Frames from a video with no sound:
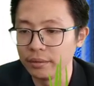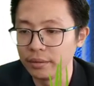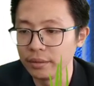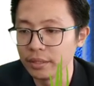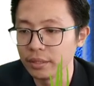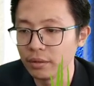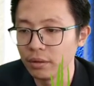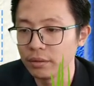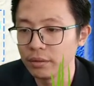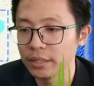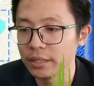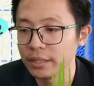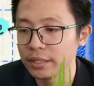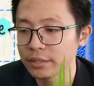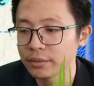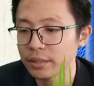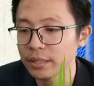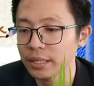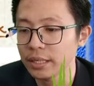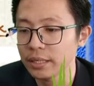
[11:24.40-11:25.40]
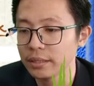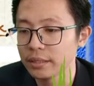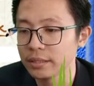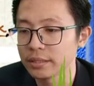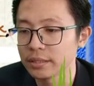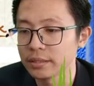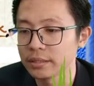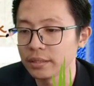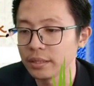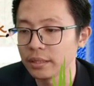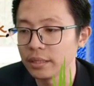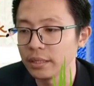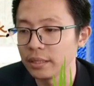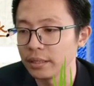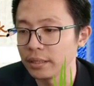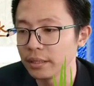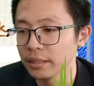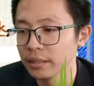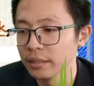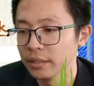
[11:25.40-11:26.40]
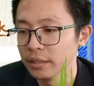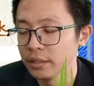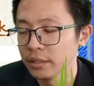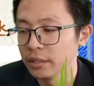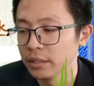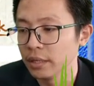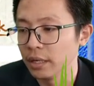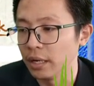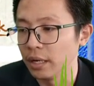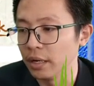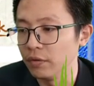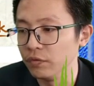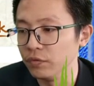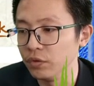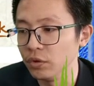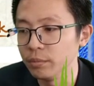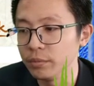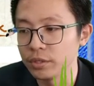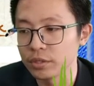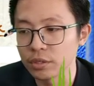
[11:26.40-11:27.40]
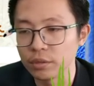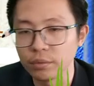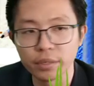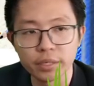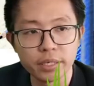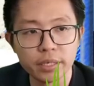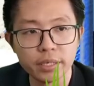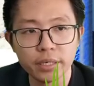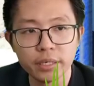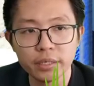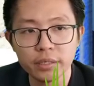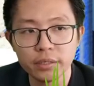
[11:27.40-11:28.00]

Only this one lah. This is the thing, yeah. Boom is over here.